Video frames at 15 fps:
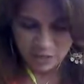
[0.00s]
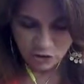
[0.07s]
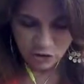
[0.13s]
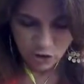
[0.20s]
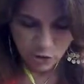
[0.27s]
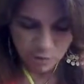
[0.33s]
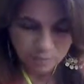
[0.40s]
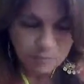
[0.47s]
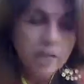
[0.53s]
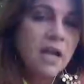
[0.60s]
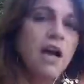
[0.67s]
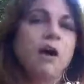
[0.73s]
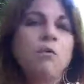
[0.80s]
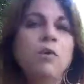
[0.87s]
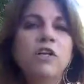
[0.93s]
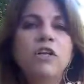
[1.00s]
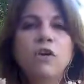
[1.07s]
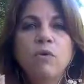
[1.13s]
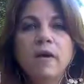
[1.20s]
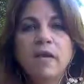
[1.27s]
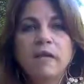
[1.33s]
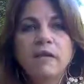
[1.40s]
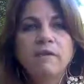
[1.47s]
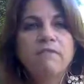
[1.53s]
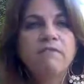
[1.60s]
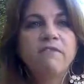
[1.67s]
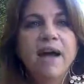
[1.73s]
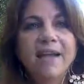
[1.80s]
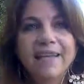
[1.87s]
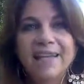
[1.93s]
So I want to go ahead and
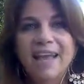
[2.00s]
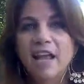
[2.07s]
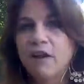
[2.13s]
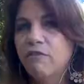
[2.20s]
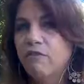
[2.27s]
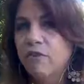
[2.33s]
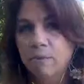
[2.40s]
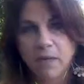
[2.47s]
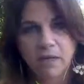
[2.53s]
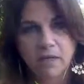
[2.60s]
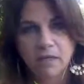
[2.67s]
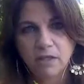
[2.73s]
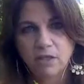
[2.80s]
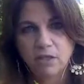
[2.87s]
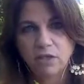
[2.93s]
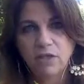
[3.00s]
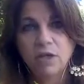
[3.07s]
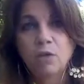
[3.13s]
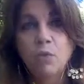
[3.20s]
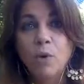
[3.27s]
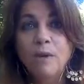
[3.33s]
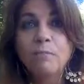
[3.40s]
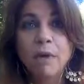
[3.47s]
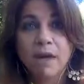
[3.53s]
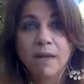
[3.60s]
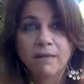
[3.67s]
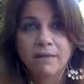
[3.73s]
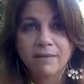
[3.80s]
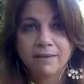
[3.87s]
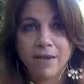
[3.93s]
invite everybody to, in 1
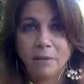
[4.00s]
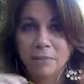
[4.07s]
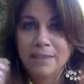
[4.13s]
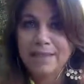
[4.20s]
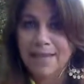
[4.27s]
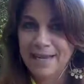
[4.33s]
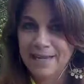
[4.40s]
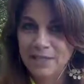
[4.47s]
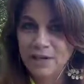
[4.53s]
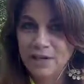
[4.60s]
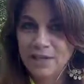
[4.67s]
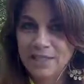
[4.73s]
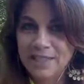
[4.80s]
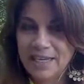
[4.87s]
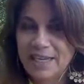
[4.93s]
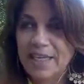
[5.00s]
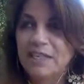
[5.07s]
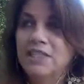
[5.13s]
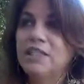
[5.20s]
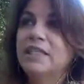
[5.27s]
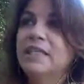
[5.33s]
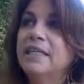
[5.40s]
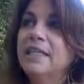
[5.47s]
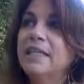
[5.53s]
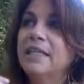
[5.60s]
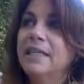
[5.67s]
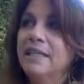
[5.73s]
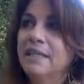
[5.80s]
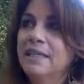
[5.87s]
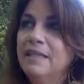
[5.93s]
month, I'll be standing on a stage
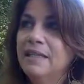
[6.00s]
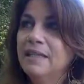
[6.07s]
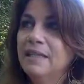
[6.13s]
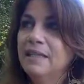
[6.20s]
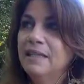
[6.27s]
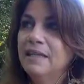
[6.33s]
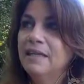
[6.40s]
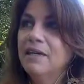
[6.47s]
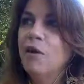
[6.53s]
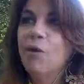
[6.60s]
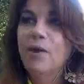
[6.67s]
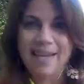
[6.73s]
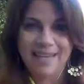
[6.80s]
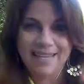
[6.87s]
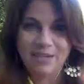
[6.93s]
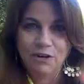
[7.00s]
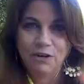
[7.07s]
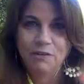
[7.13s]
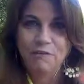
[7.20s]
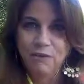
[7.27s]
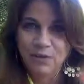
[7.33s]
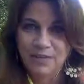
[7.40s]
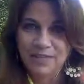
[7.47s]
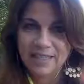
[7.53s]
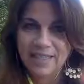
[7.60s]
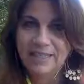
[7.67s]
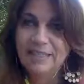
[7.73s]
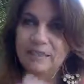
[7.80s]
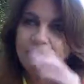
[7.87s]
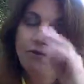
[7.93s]
in Orlando,
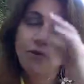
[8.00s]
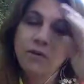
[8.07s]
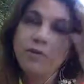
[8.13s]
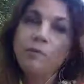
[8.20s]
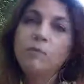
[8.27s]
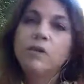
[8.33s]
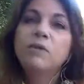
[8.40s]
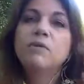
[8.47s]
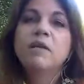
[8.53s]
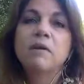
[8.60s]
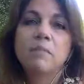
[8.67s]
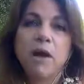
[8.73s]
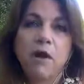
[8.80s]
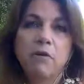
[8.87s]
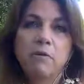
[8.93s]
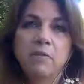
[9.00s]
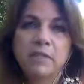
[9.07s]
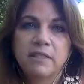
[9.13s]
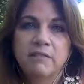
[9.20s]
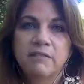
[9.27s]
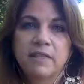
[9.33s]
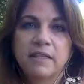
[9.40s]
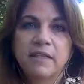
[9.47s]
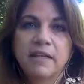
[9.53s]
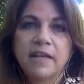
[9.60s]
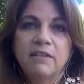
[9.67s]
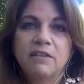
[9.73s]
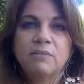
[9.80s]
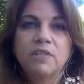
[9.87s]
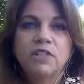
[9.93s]
Florida, for the Widow Empowerment event
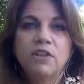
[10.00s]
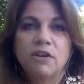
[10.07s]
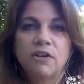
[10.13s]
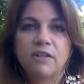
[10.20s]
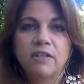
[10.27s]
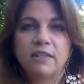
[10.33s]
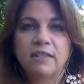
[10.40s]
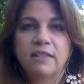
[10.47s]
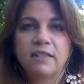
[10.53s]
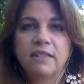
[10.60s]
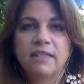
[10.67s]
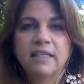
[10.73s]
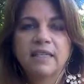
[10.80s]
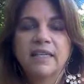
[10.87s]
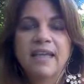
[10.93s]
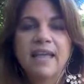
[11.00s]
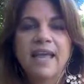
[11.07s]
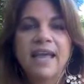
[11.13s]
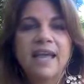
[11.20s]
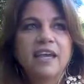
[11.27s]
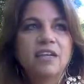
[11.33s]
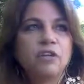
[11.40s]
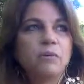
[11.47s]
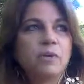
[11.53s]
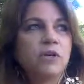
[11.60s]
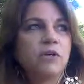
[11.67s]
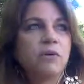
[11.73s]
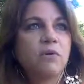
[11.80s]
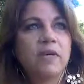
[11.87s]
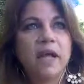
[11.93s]
at the Ritz-Carlton. And we
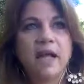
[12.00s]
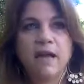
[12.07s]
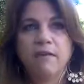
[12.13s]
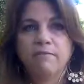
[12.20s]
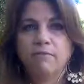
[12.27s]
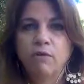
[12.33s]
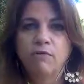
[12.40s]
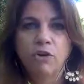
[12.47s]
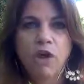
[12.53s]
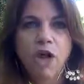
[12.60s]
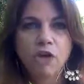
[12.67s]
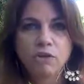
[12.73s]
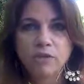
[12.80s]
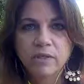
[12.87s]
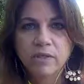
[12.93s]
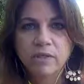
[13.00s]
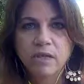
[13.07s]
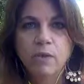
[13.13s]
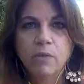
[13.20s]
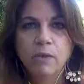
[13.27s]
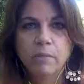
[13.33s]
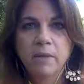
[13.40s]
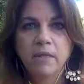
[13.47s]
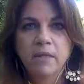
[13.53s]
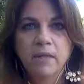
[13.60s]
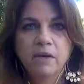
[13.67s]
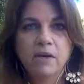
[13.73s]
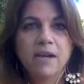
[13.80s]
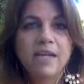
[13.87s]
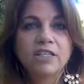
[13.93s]
are going to have over 100 women
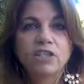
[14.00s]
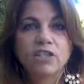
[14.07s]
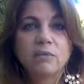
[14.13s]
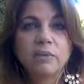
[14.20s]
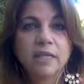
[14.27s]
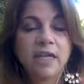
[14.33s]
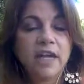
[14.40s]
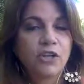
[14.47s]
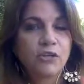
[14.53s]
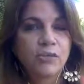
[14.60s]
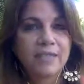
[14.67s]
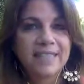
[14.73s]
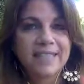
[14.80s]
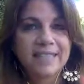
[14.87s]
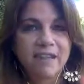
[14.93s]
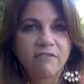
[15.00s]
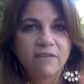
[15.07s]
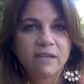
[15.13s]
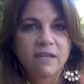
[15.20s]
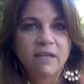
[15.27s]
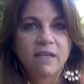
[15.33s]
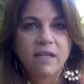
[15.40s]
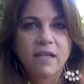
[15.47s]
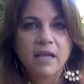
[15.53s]
there. Last year we had 107.